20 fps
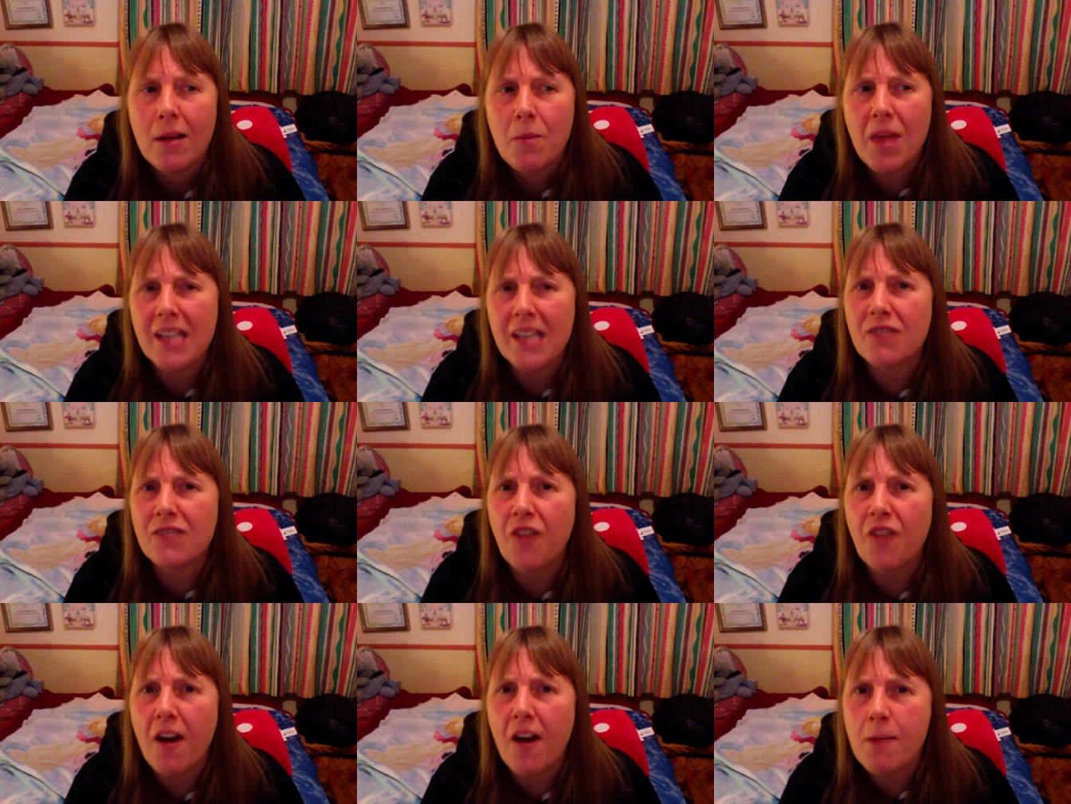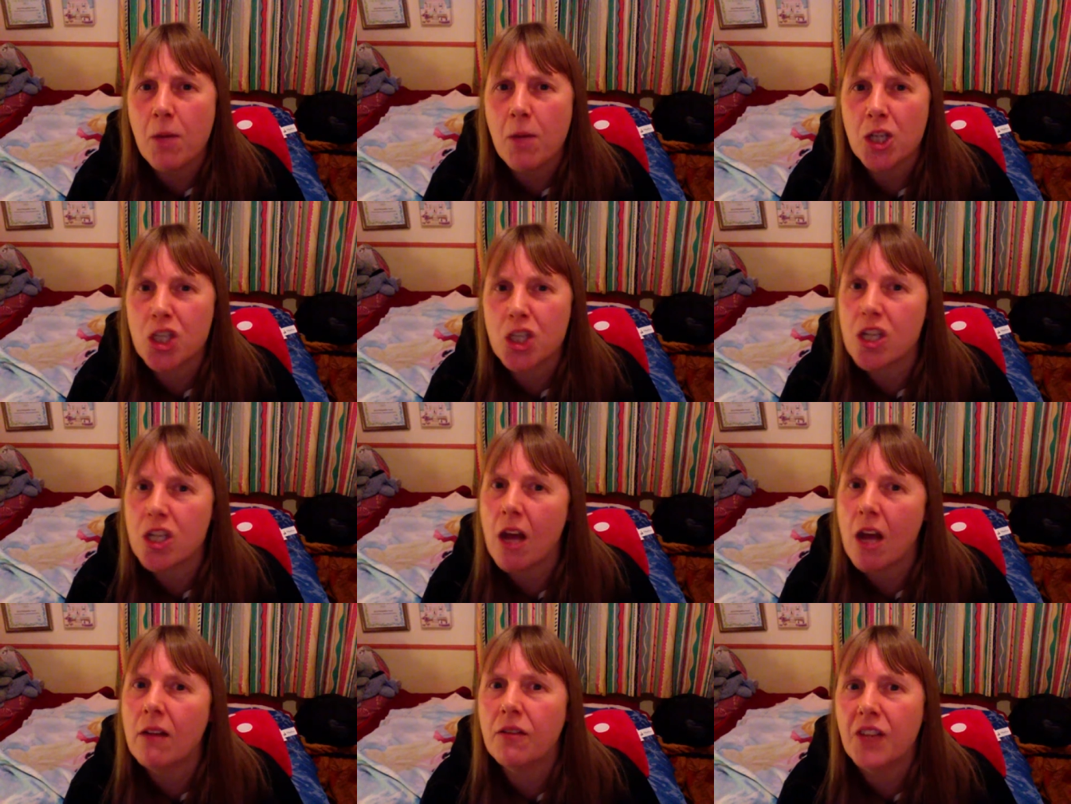There's very much
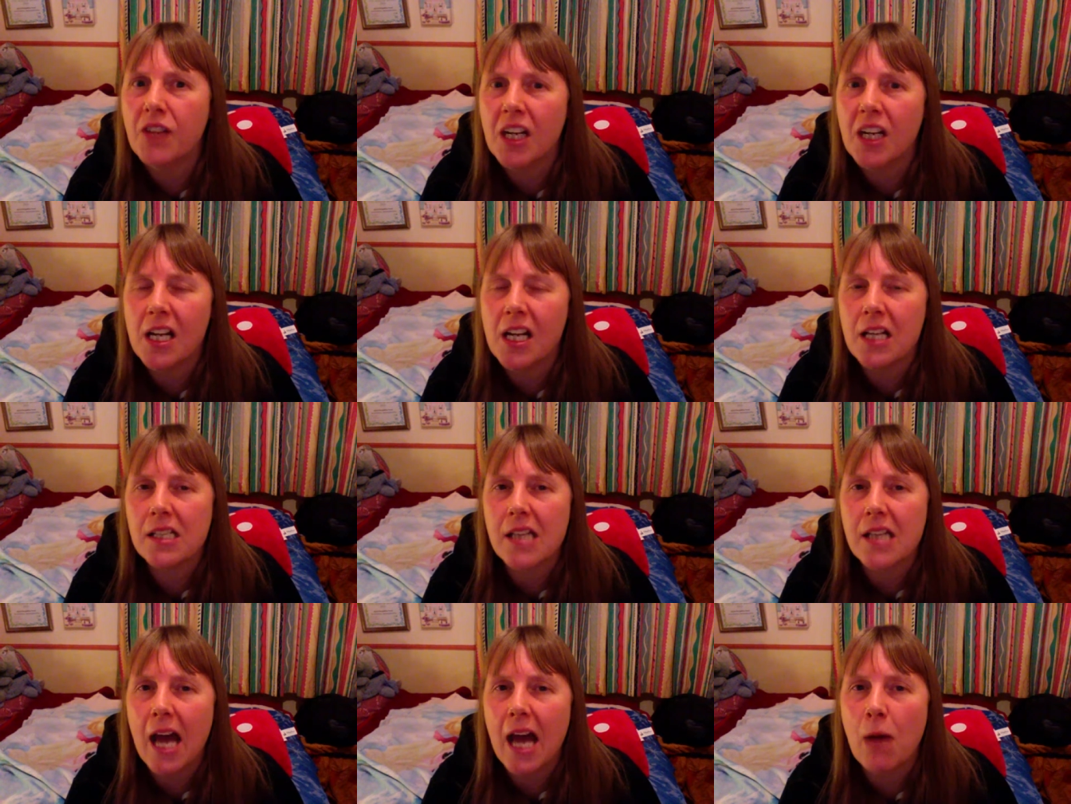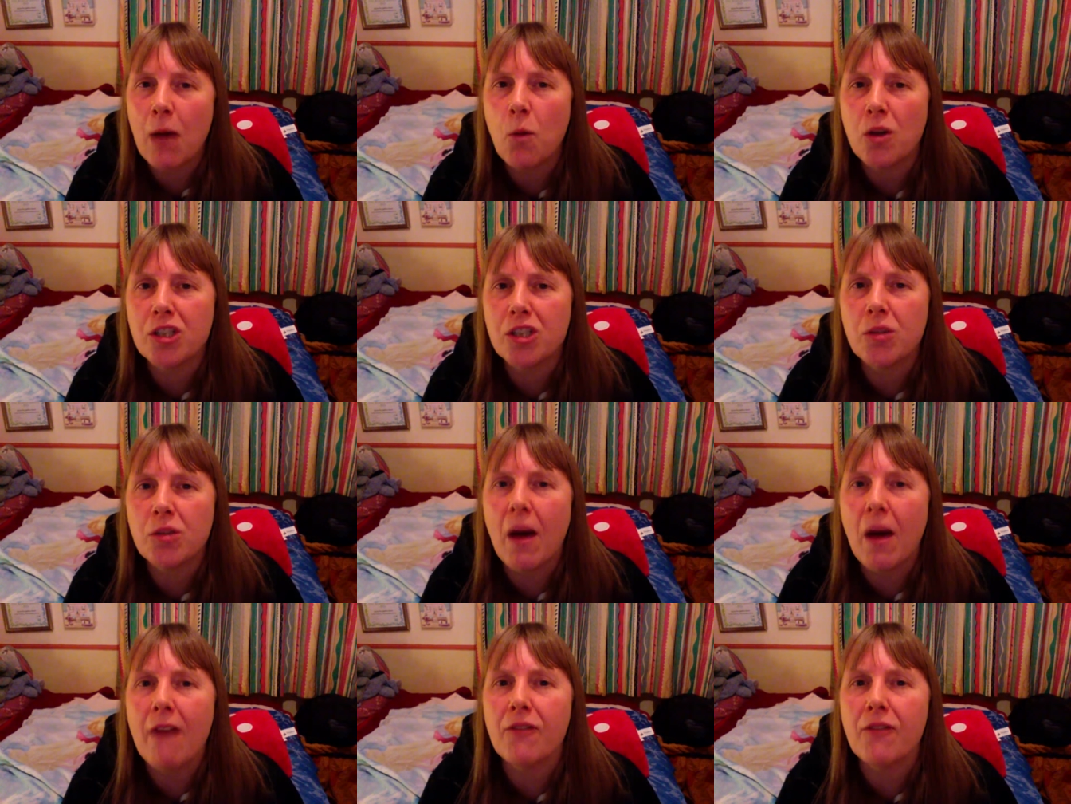no feelings there
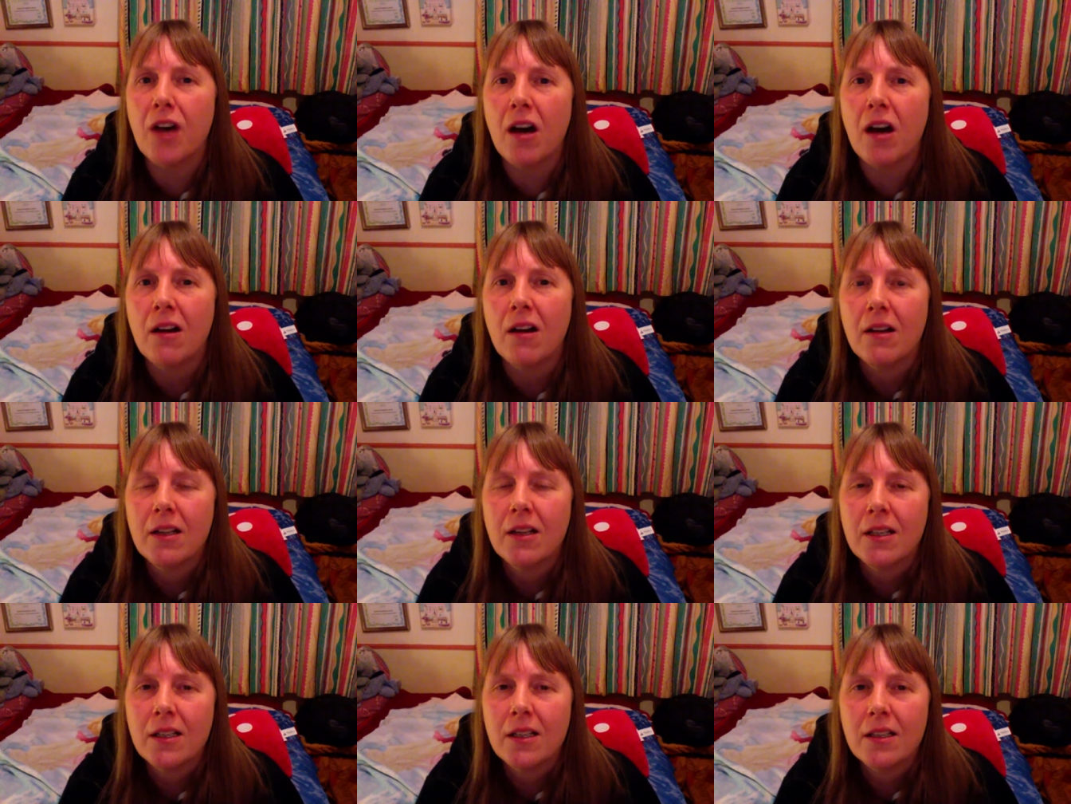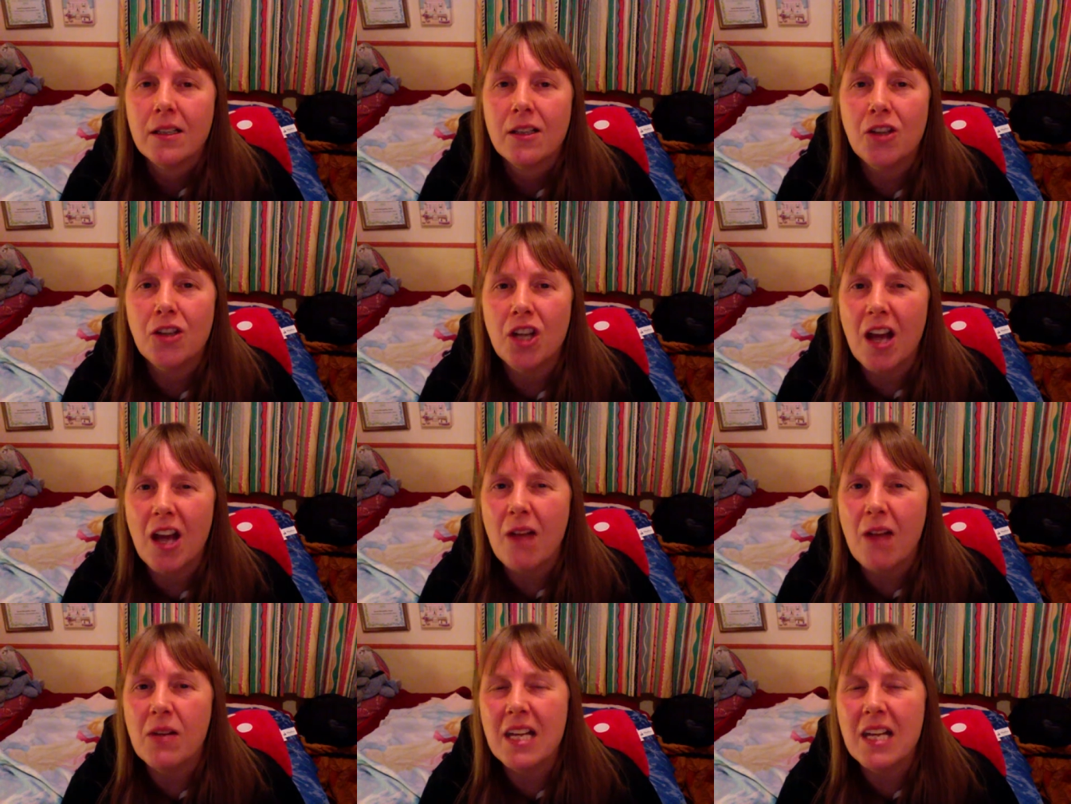whatsoever, you
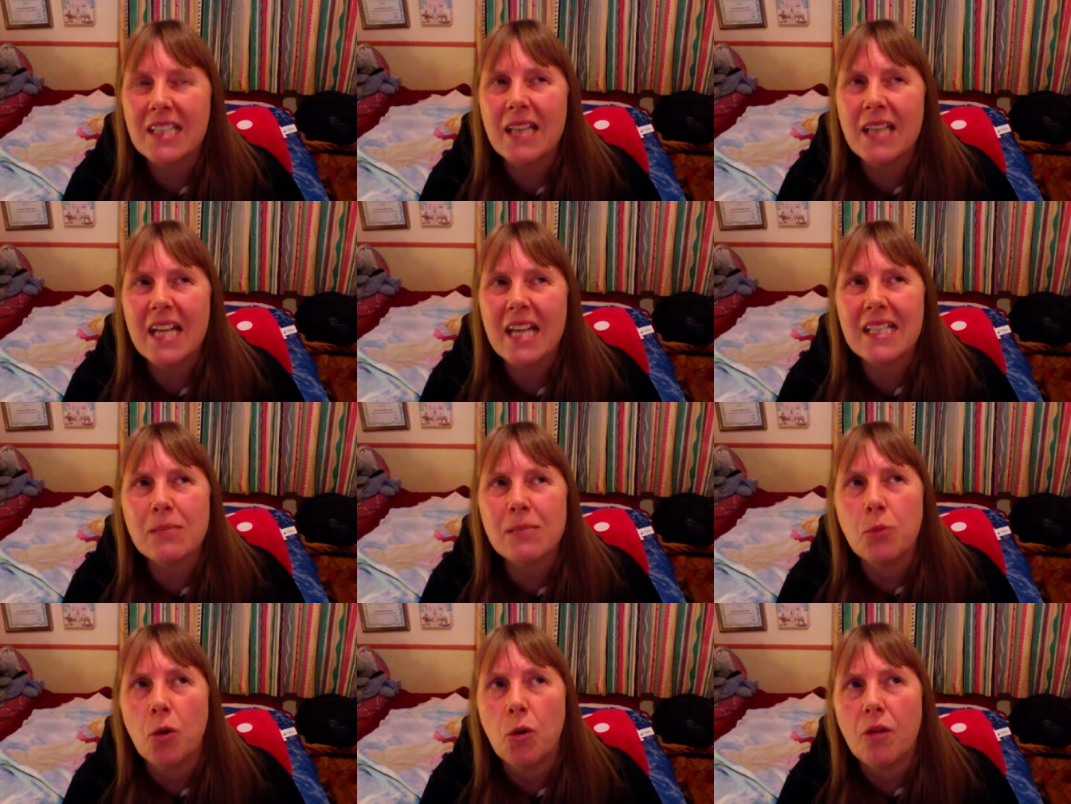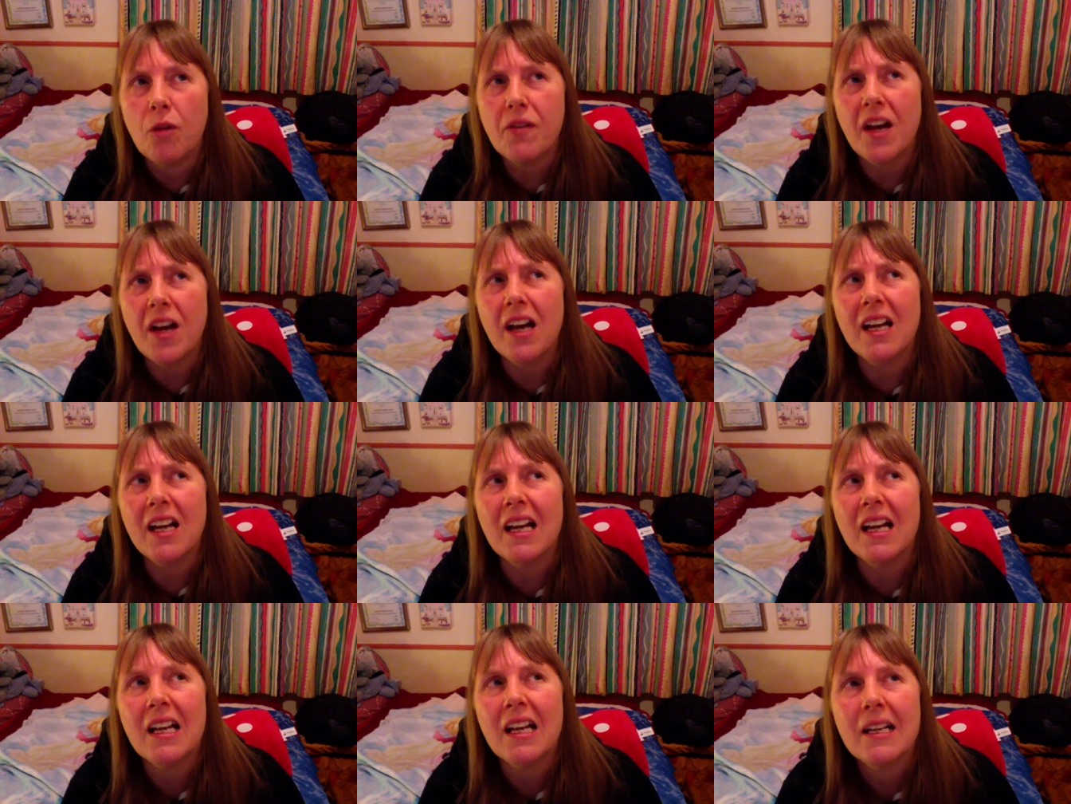know. And it's more of
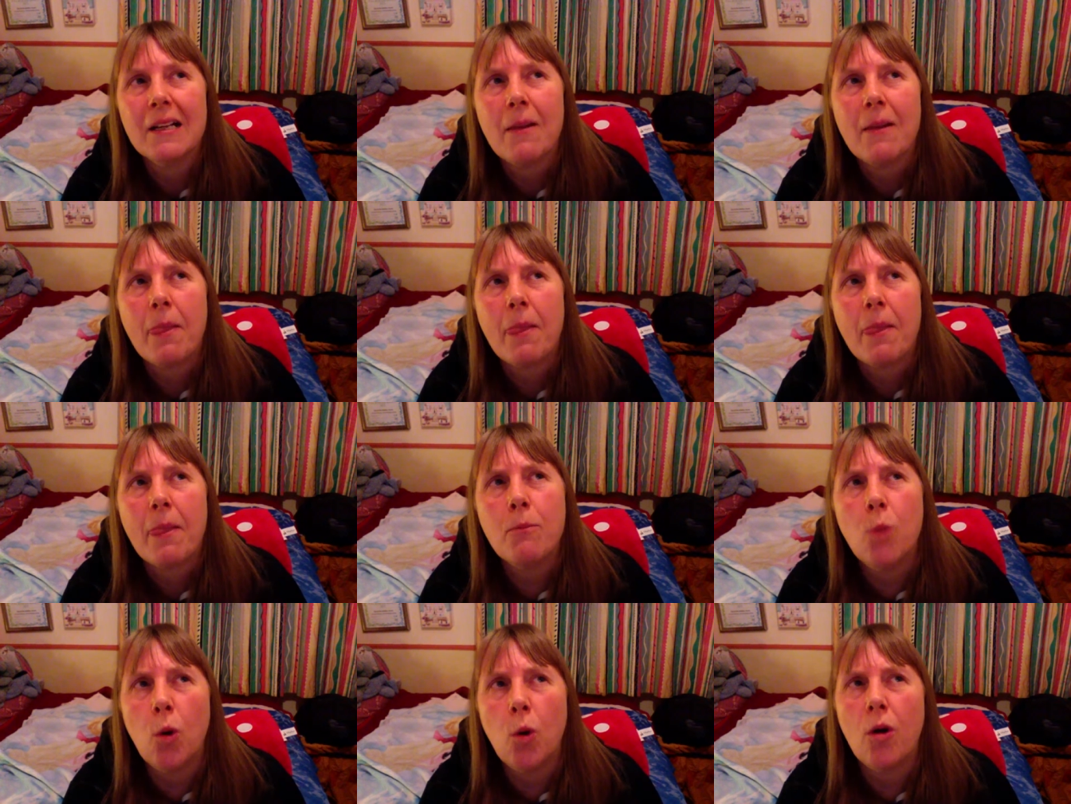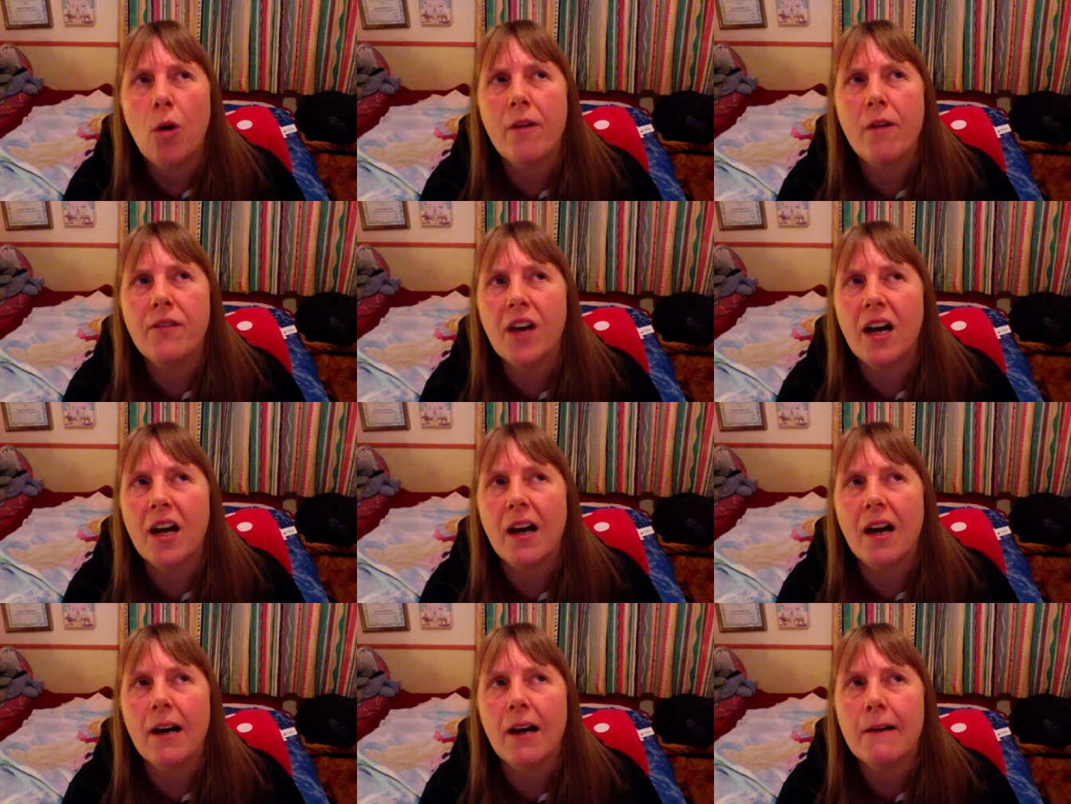a
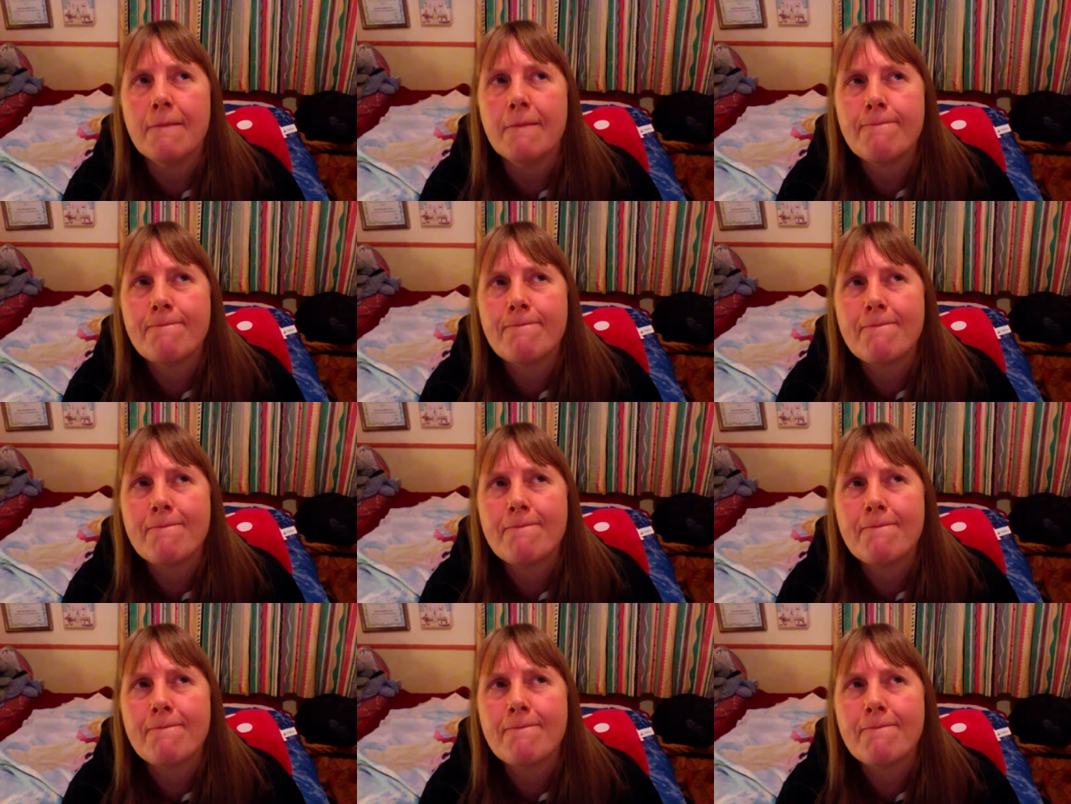how